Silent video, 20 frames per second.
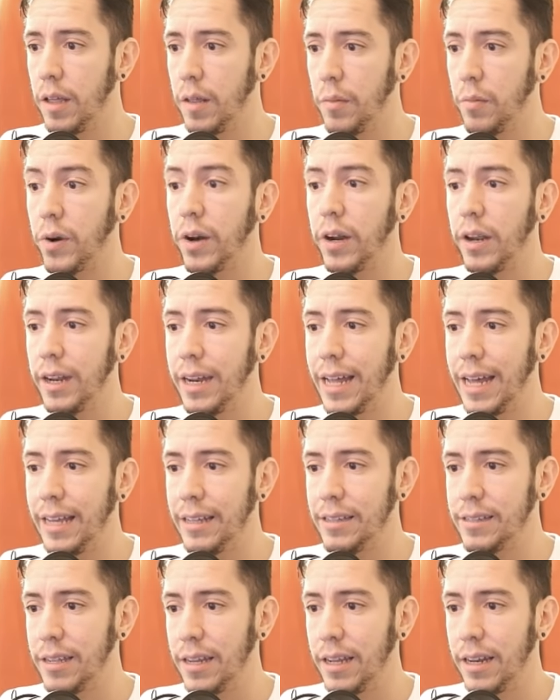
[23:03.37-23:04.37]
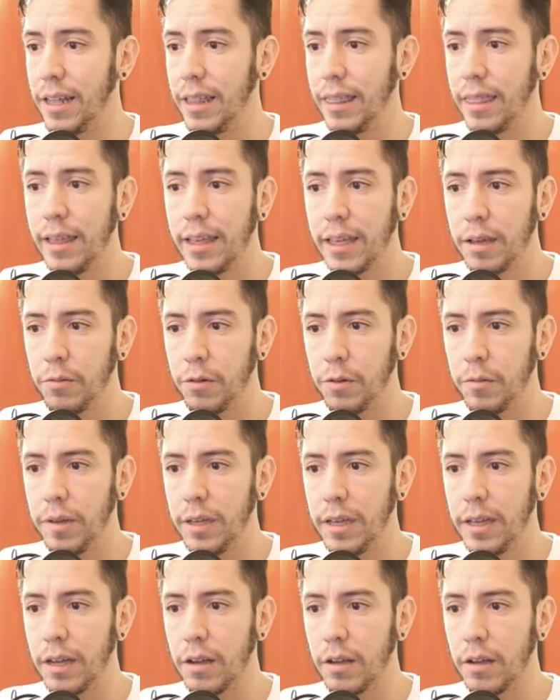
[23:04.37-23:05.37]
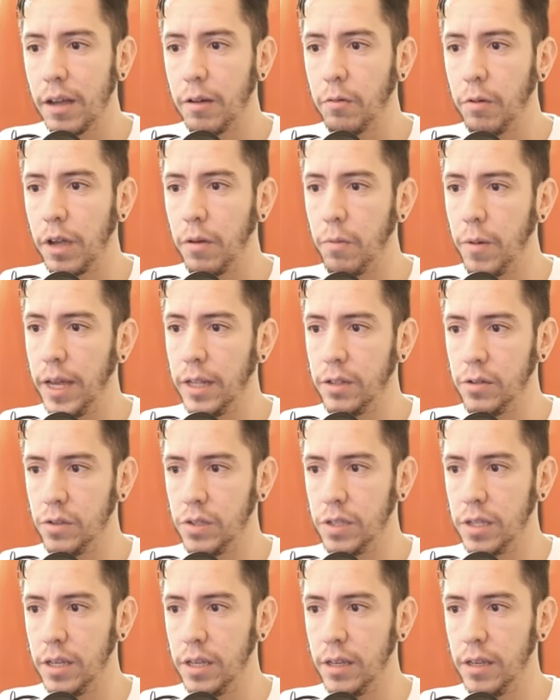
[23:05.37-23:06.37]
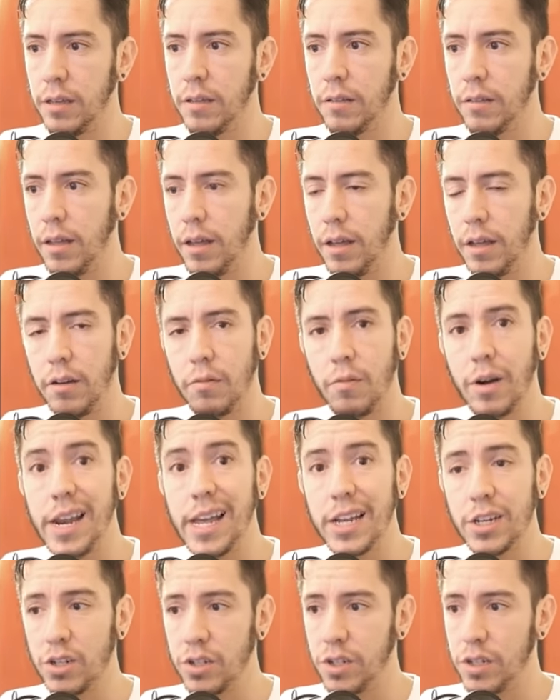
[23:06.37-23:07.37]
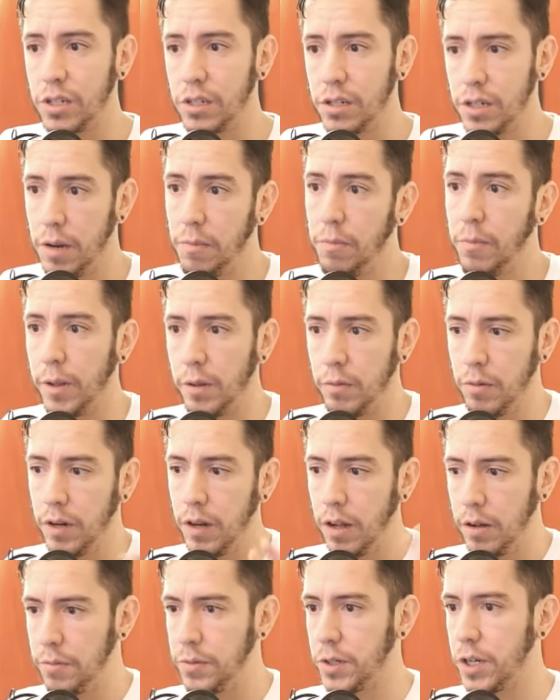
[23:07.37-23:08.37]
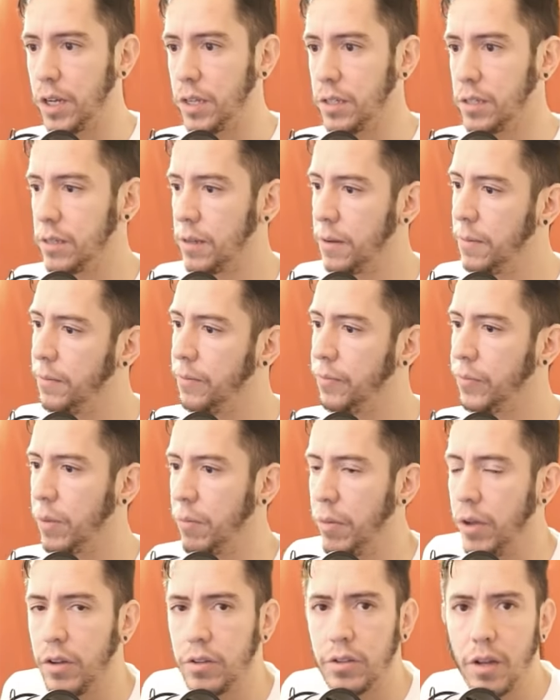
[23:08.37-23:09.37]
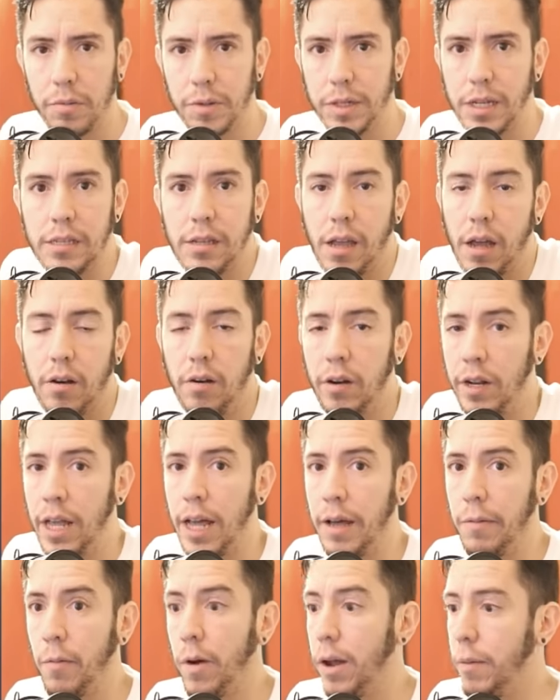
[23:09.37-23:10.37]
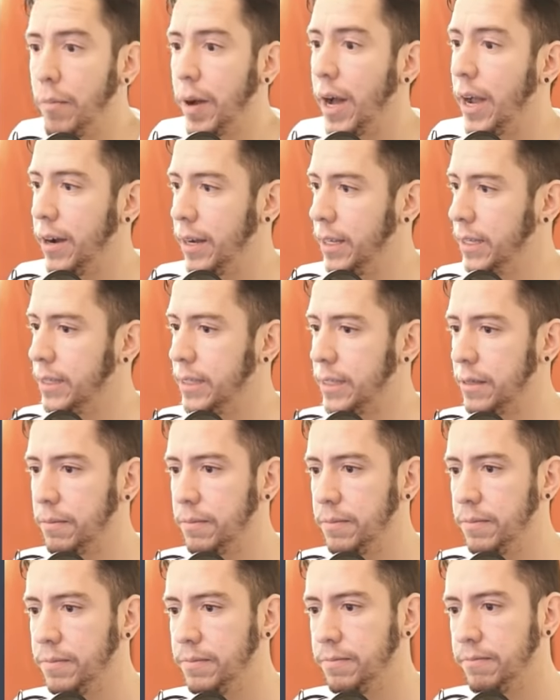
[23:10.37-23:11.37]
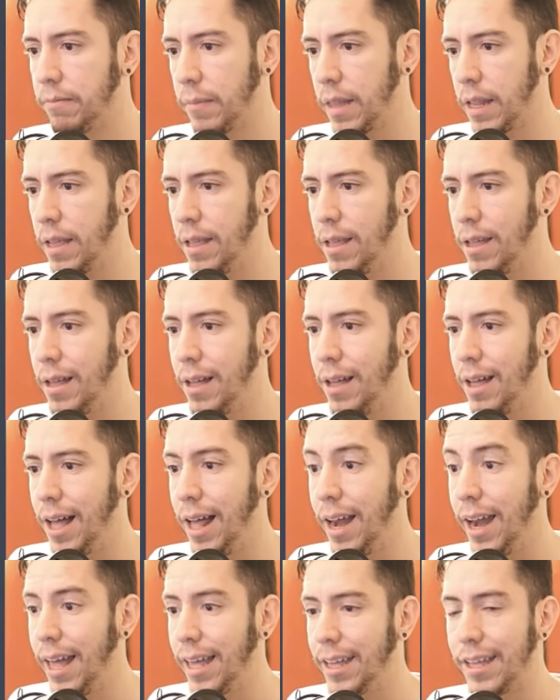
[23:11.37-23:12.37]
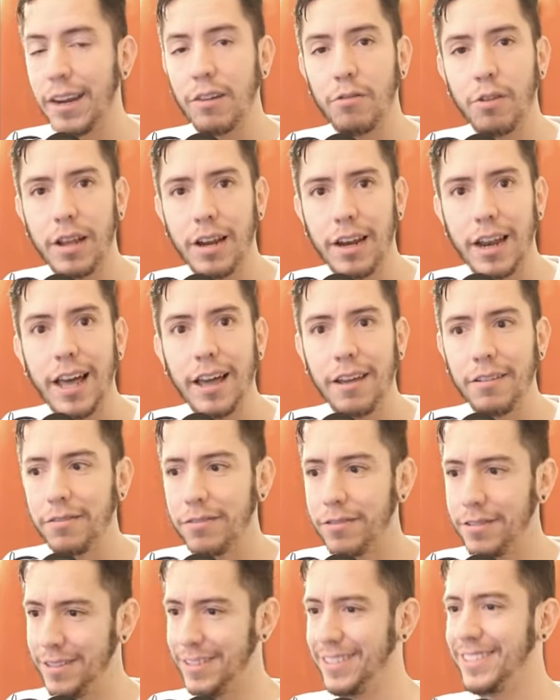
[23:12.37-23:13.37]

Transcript: pretty nice. And I think it would be a quick way to see the relationship between objects, because objects can only have one parent, unlike in real life.